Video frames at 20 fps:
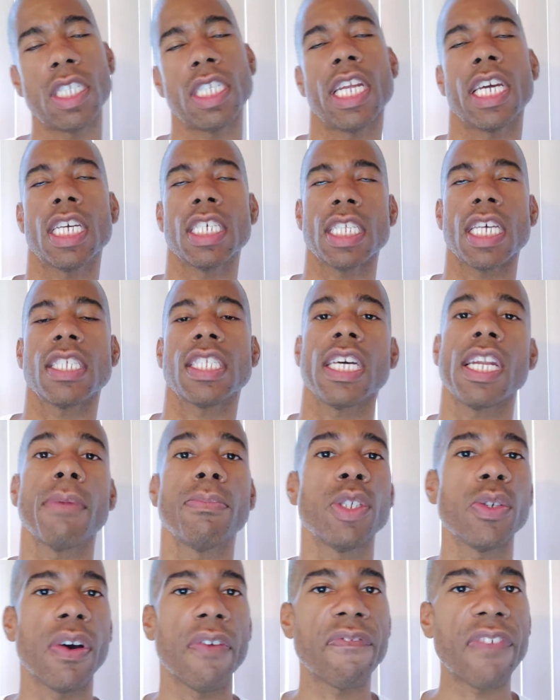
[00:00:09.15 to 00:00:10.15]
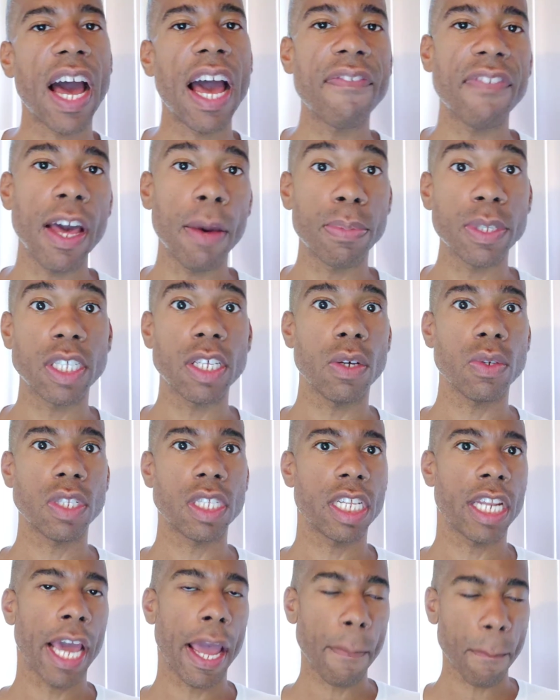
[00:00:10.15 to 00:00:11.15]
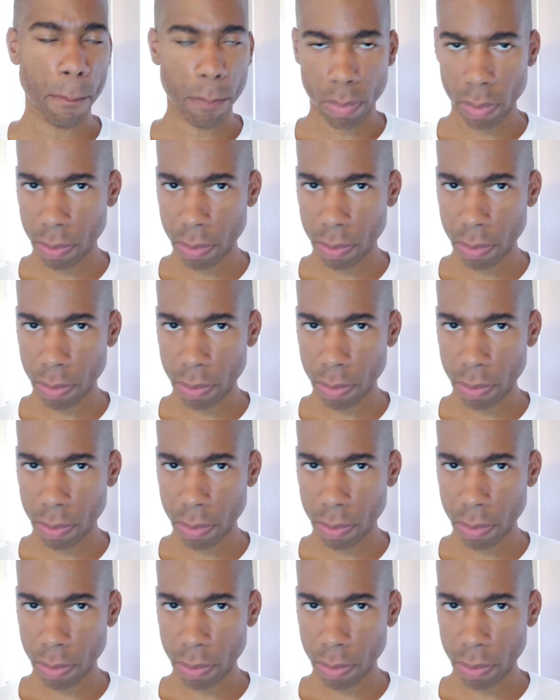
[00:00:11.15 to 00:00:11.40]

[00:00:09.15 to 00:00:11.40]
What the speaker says: today because I said I'm doing 5 episodes today.